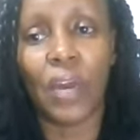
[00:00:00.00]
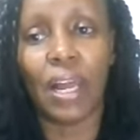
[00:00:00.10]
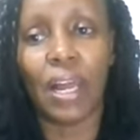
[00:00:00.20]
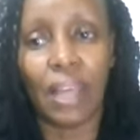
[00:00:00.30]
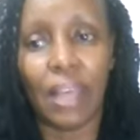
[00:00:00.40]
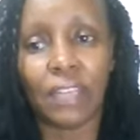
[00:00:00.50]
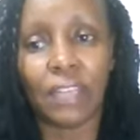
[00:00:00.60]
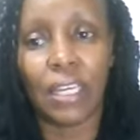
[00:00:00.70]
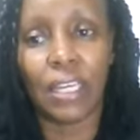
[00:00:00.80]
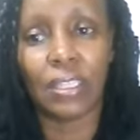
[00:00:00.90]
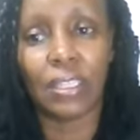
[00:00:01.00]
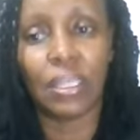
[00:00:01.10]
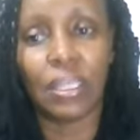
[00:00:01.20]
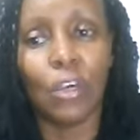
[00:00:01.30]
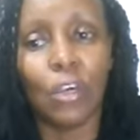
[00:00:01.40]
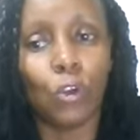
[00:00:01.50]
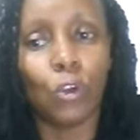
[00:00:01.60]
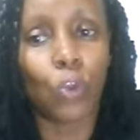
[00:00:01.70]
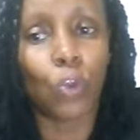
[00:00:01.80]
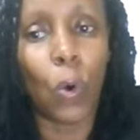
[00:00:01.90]
life skills.
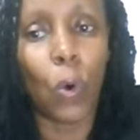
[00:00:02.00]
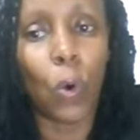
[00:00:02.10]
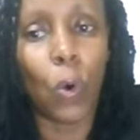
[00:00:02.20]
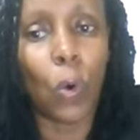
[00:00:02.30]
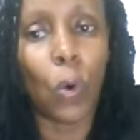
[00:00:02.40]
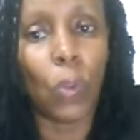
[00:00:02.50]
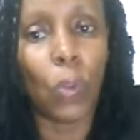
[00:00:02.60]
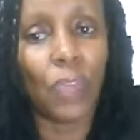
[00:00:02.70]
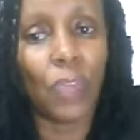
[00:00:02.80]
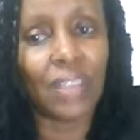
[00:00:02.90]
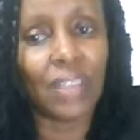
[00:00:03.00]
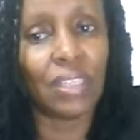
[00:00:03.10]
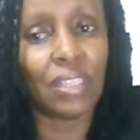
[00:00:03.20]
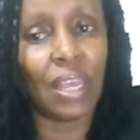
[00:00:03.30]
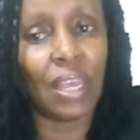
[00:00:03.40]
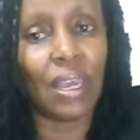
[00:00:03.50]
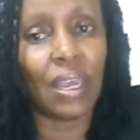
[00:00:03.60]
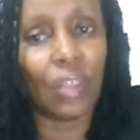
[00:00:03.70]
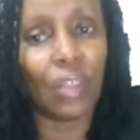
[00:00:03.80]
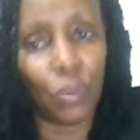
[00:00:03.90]
So that is
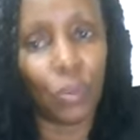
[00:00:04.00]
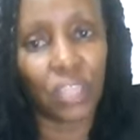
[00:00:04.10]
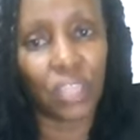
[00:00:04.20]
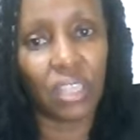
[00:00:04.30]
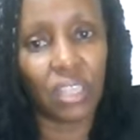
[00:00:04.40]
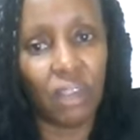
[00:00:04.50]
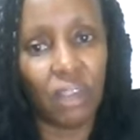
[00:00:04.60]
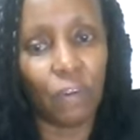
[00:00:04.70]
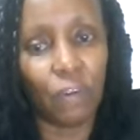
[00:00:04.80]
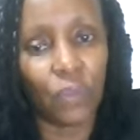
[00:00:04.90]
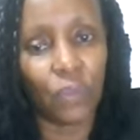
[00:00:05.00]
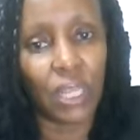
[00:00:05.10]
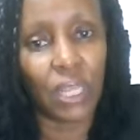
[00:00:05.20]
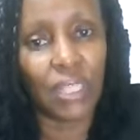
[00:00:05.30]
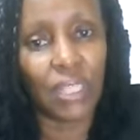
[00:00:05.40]
the objective of today's